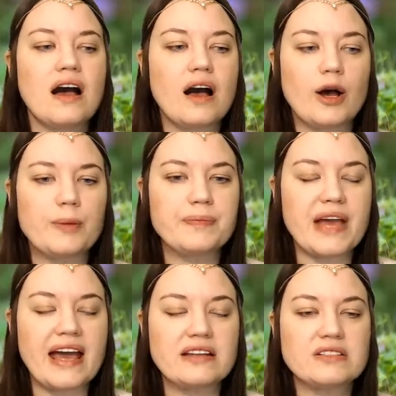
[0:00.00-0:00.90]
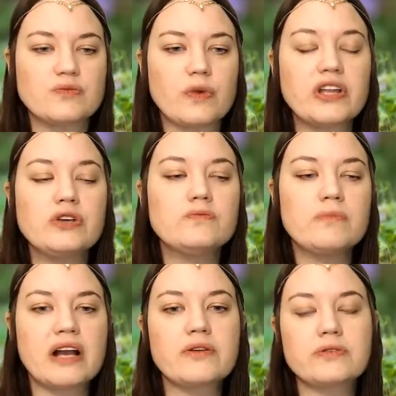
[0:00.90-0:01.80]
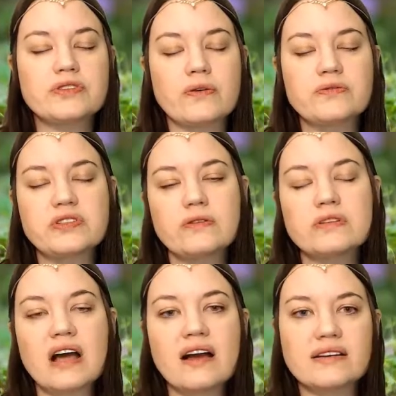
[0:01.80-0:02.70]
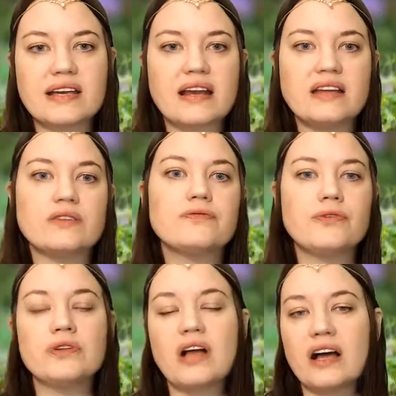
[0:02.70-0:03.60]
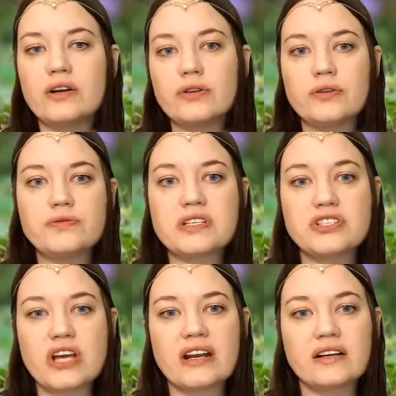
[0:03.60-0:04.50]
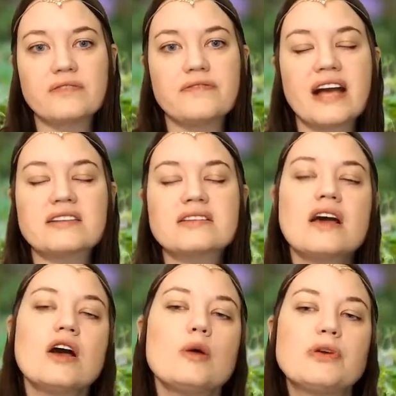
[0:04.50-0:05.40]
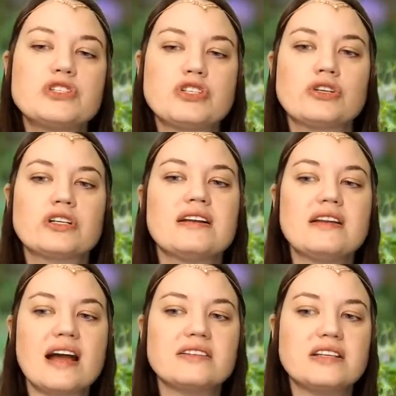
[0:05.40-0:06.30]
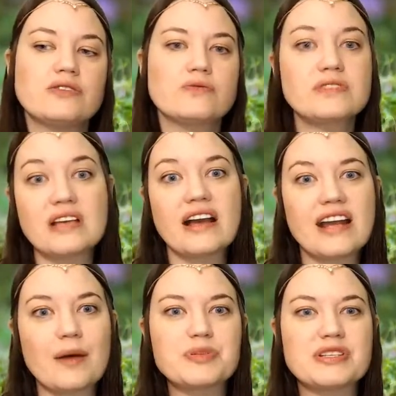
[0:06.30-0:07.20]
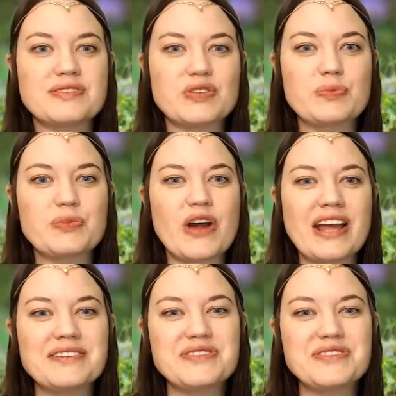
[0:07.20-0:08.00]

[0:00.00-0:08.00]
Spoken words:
And when you microdose, you're not getting the full on hallucinogenic effect, but you're connecting those synapses in the brain.